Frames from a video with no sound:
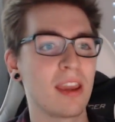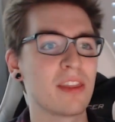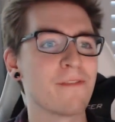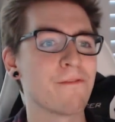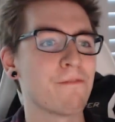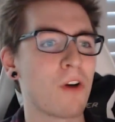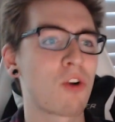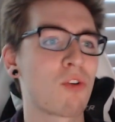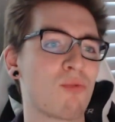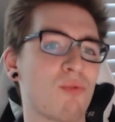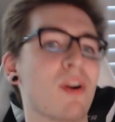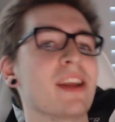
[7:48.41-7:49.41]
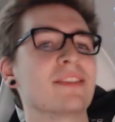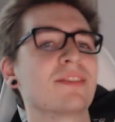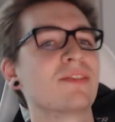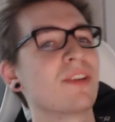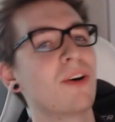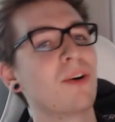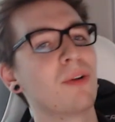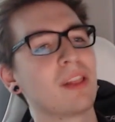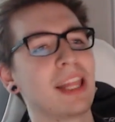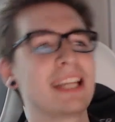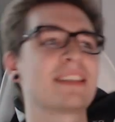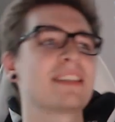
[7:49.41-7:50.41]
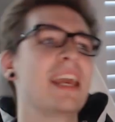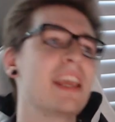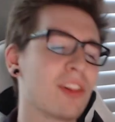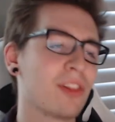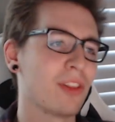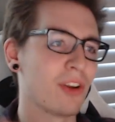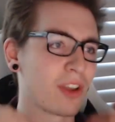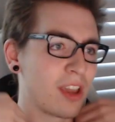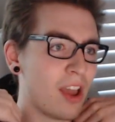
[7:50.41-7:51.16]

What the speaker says: in the far right. So let's take a look.